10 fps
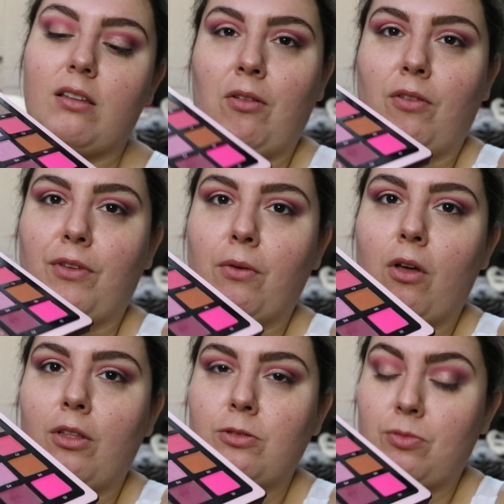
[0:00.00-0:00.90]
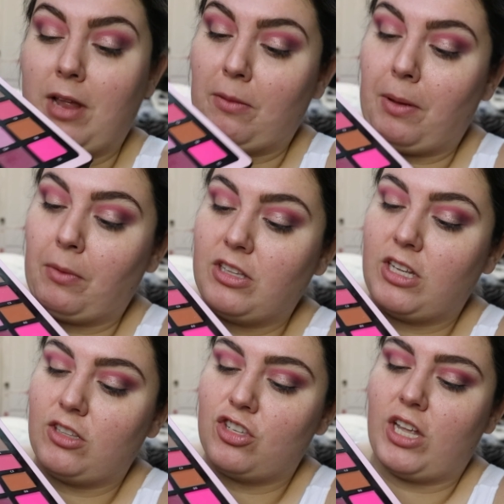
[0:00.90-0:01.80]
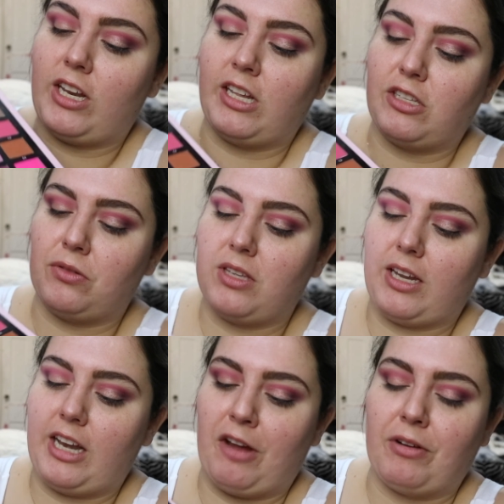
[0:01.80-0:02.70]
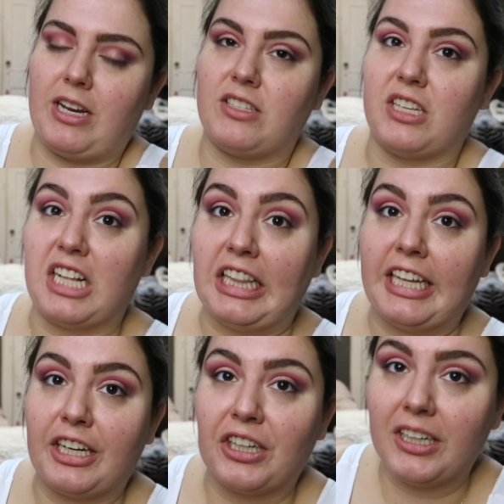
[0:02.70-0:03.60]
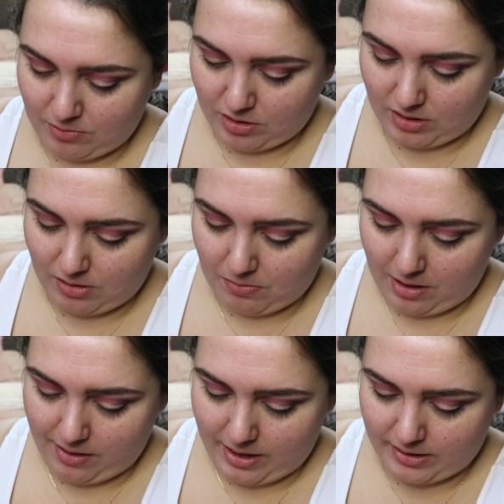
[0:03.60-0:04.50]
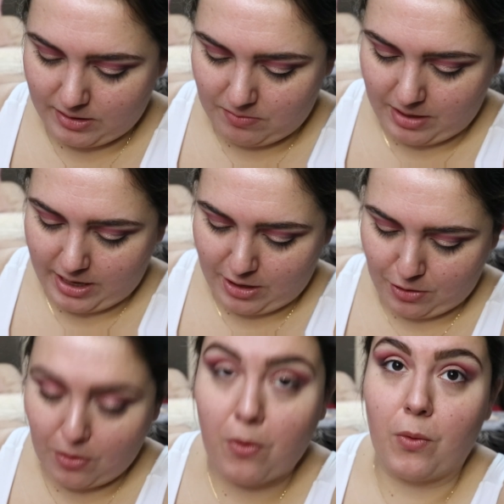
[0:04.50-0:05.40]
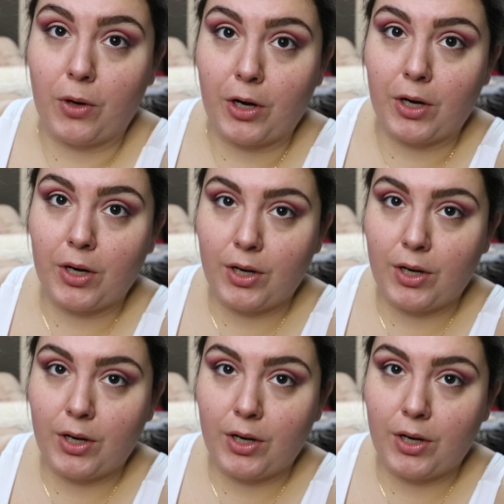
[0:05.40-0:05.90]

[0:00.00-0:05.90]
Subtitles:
I don't know if you'll call it dramatic, but I'm gonna take the shade E2. It's like an iridescent glitter. I'm just gonna apply that into my inner corner.